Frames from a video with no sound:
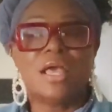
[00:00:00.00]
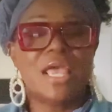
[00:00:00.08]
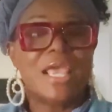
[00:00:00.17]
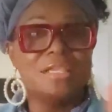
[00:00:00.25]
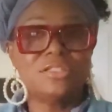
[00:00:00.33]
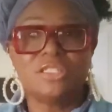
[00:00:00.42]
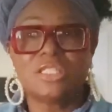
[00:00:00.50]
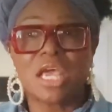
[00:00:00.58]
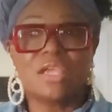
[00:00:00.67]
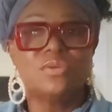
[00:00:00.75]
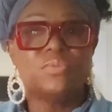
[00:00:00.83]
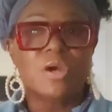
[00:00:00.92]
Age is how
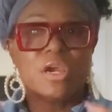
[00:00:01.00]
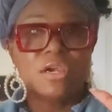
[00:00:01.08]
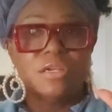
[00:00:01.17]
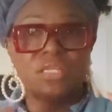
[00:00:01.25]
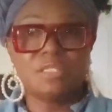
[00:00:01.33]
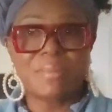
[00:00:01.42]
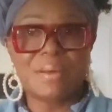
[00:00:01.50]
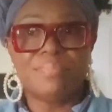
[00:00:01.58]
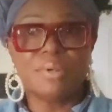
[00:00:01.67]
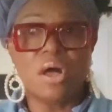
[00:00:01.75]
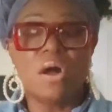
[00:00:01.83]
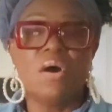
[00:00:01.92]
you wear it is my
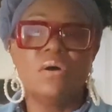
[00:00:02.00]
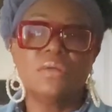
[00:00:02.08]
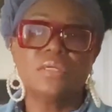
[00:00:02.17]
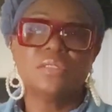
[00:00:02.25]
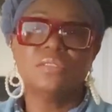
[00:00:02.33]
blog.